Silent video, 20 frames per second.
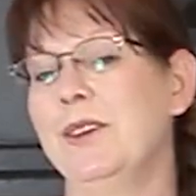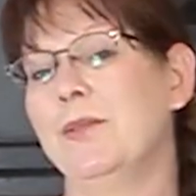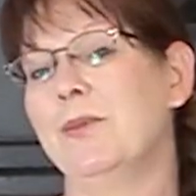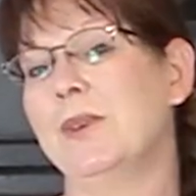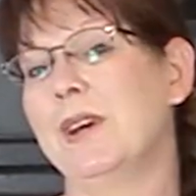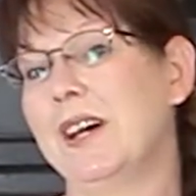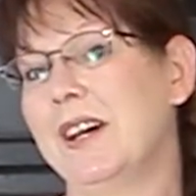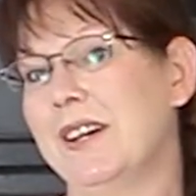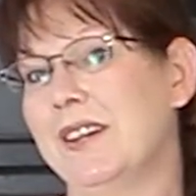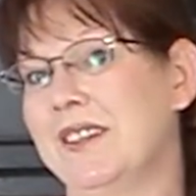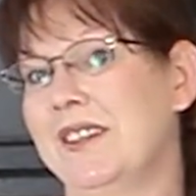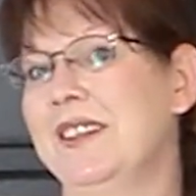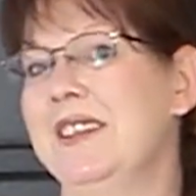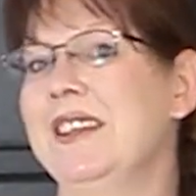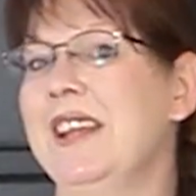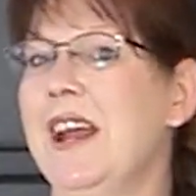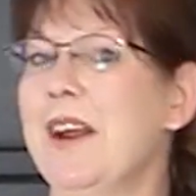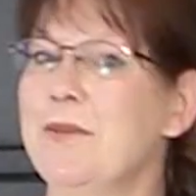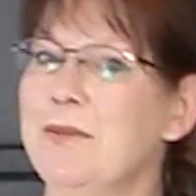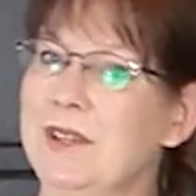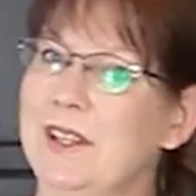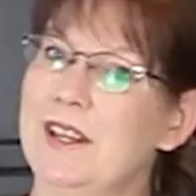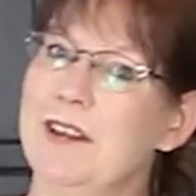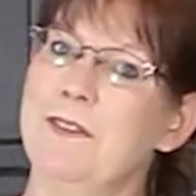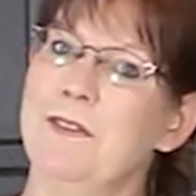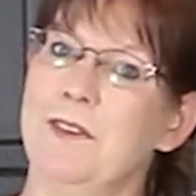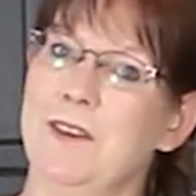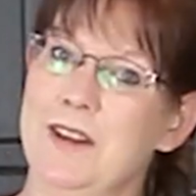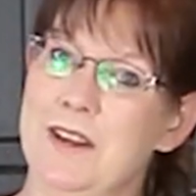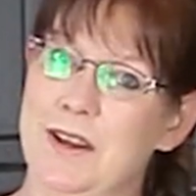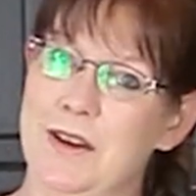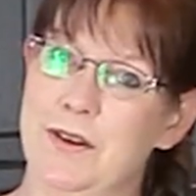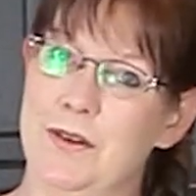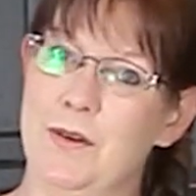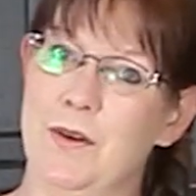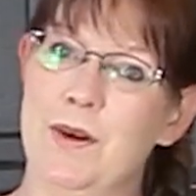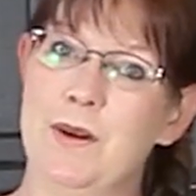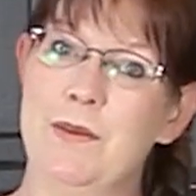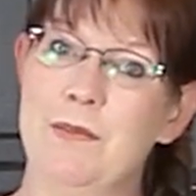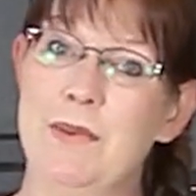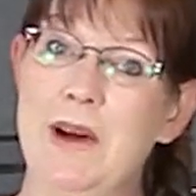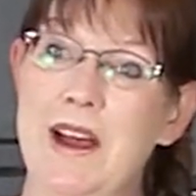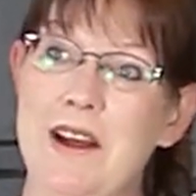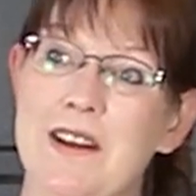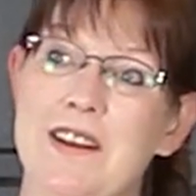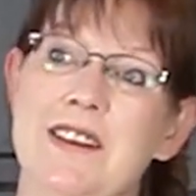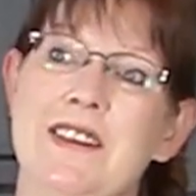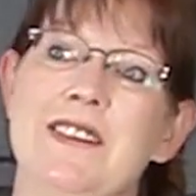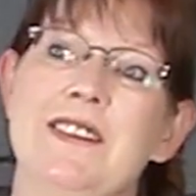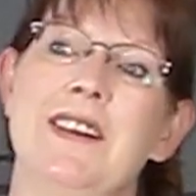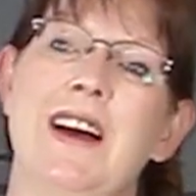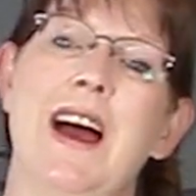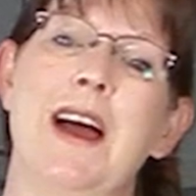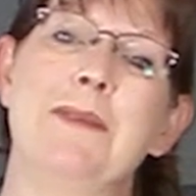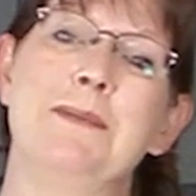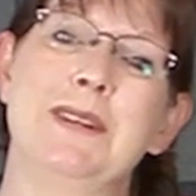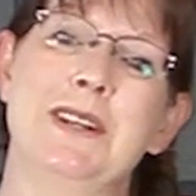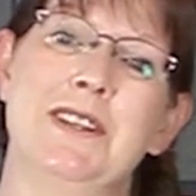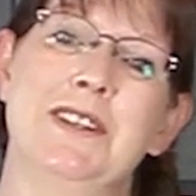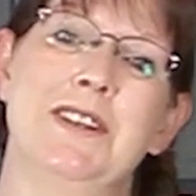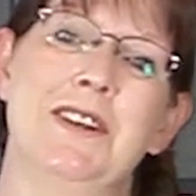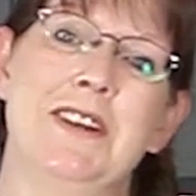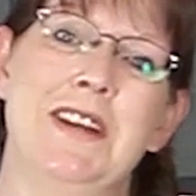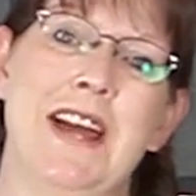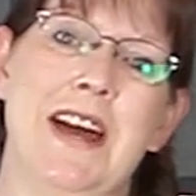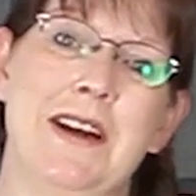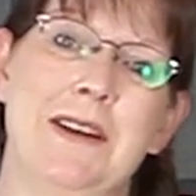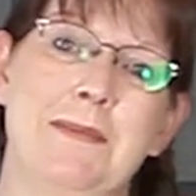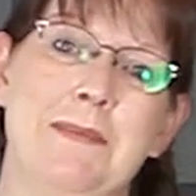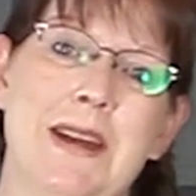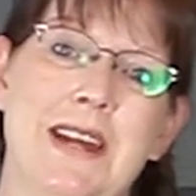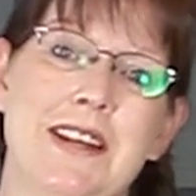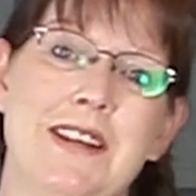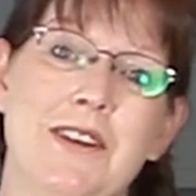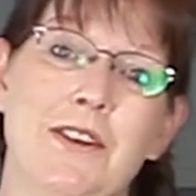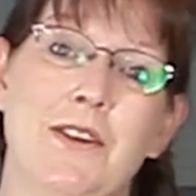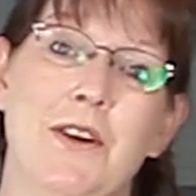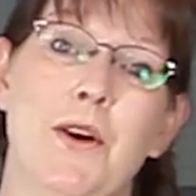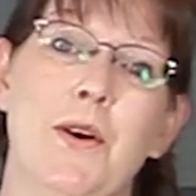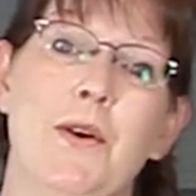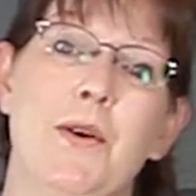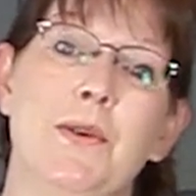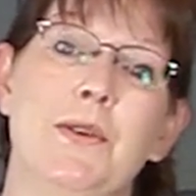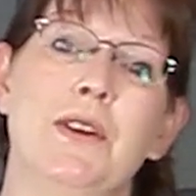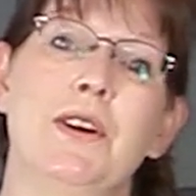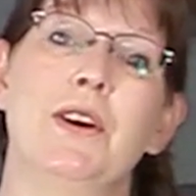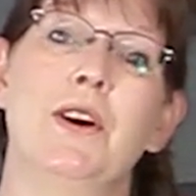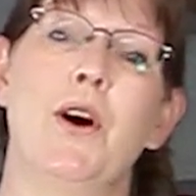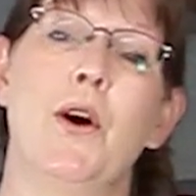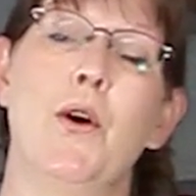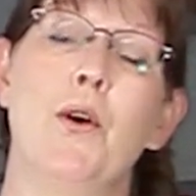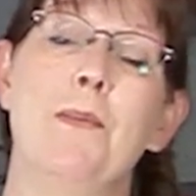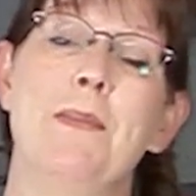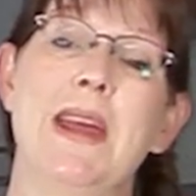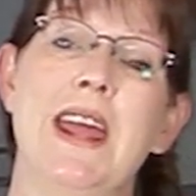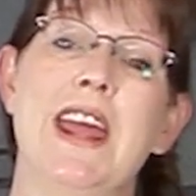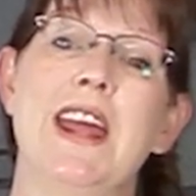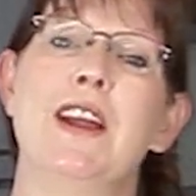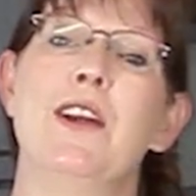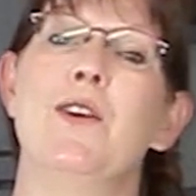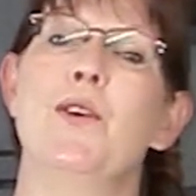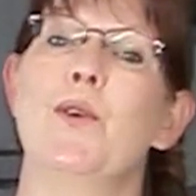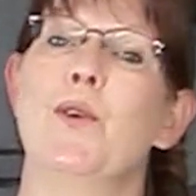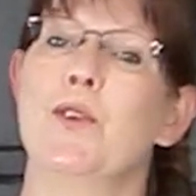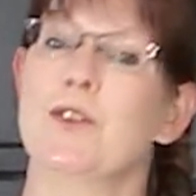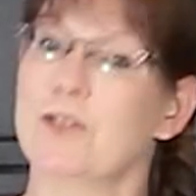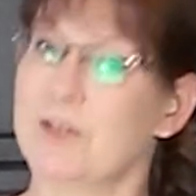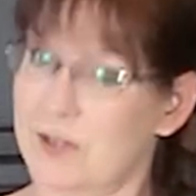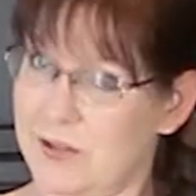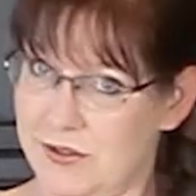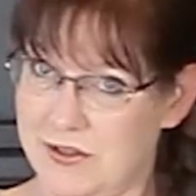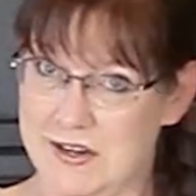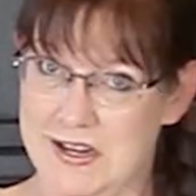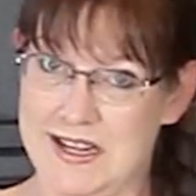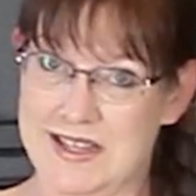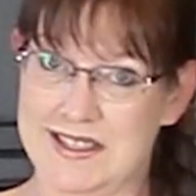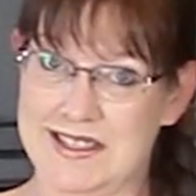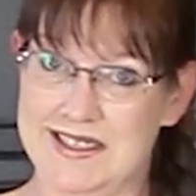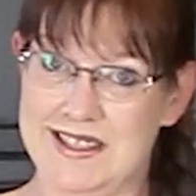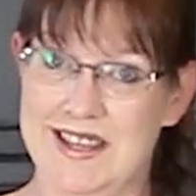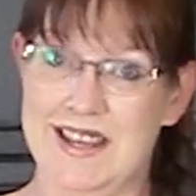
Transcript: Well, not really for you, but I'm going to show you how to make your own homemade horse treats.